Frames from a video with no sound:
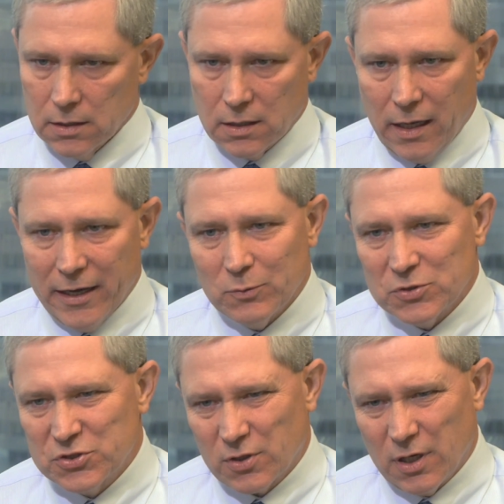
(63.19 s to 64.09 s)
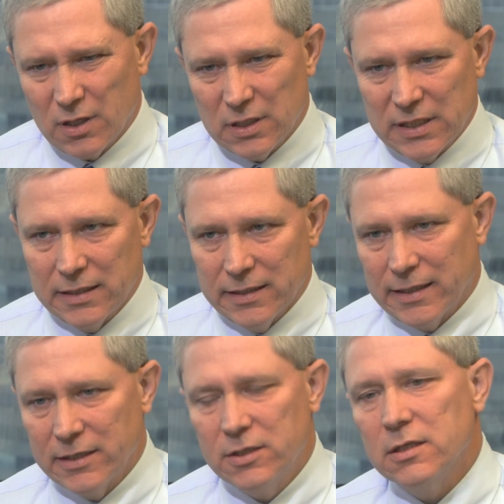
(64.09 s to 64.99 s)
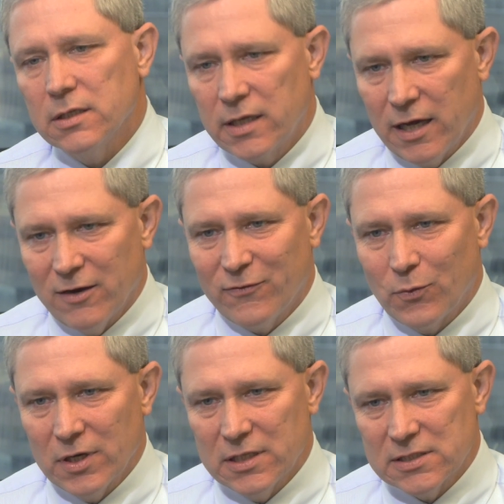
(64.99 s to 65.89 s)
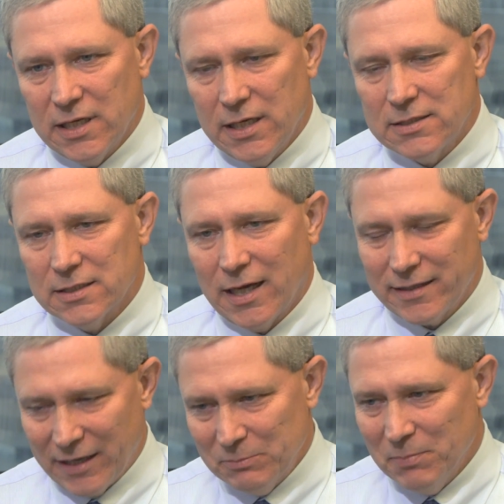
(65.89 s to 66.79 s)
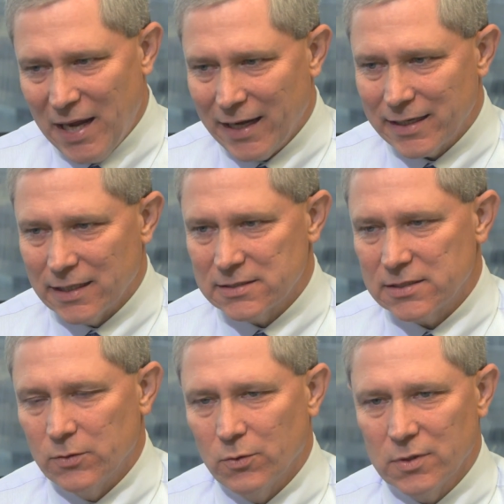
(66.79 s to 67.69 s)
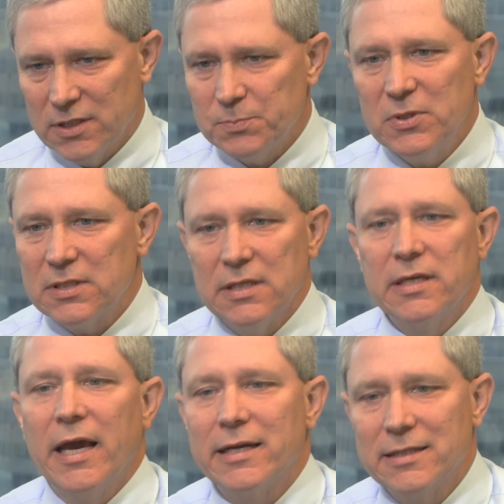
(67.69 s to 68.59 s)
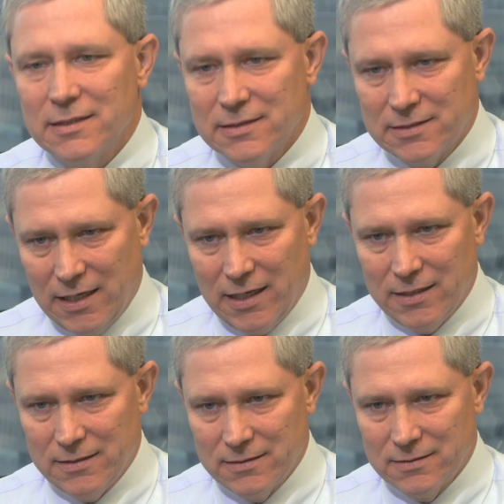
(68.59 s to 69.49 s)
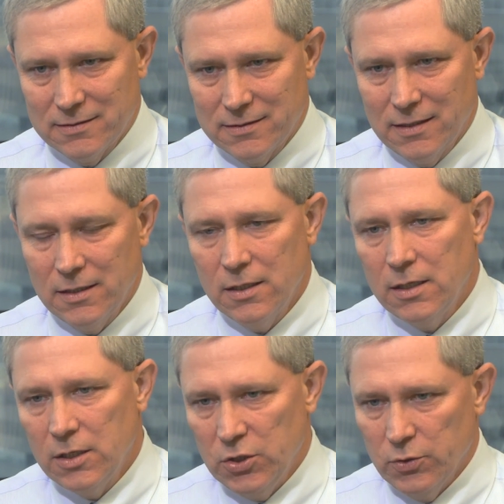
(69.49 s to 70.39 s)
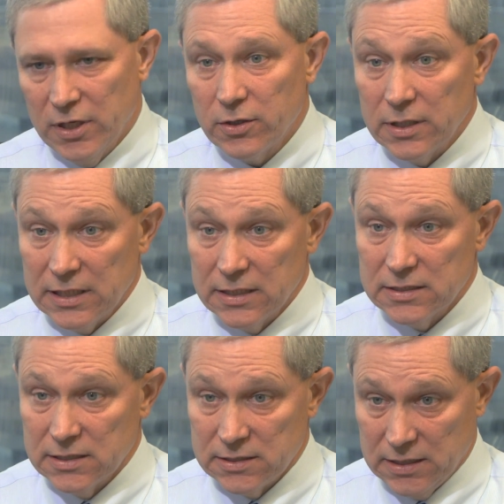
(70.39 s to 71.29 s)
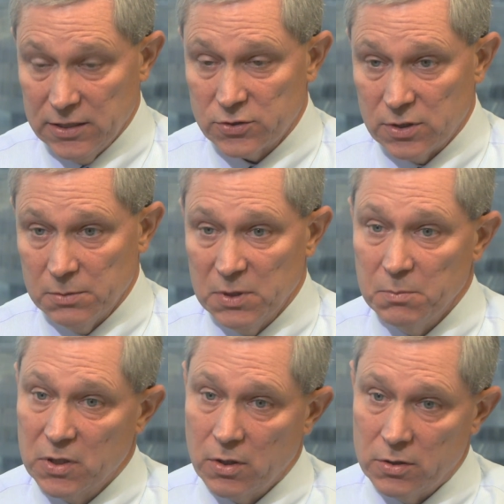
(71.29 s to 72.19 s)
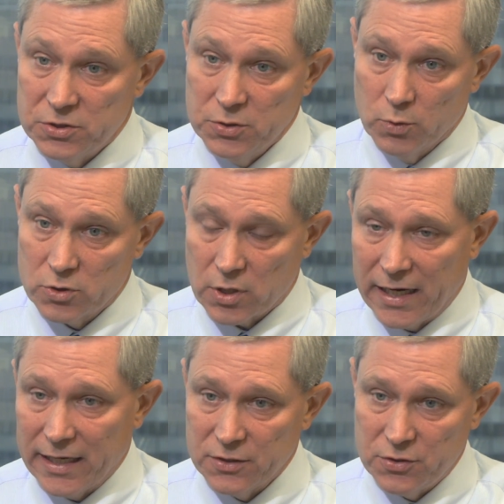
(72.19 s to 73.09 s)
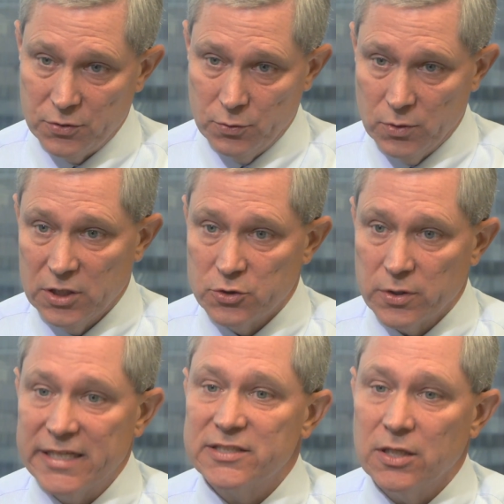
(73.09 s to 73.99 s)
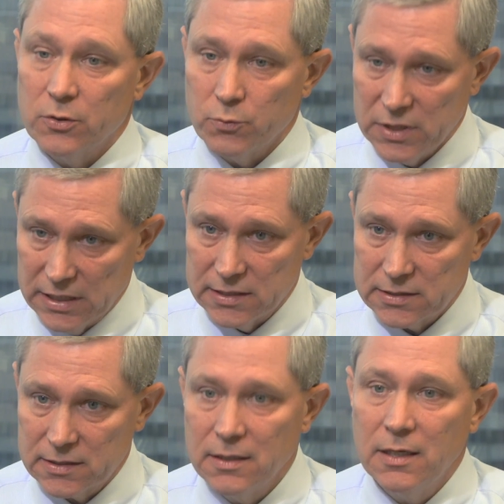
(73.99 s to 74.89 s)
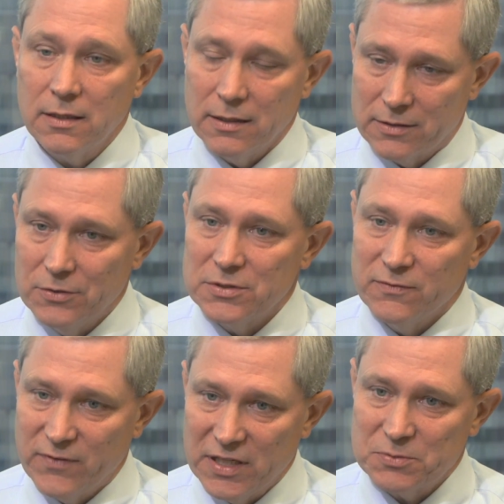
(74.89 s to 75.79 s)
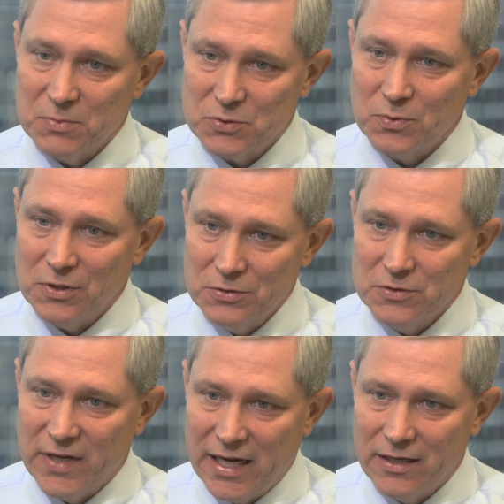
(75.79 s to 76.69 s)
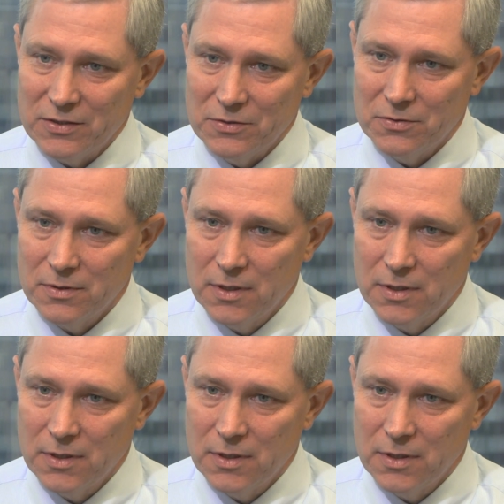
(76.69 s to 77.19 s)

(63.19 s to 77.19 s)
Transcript: The client was struggling that they couldn't account for it as a hedge, and I came back and I said, well, let's put the accounting to the side. You entered into this instrument because you were trying to address a risk that those investments would lose value.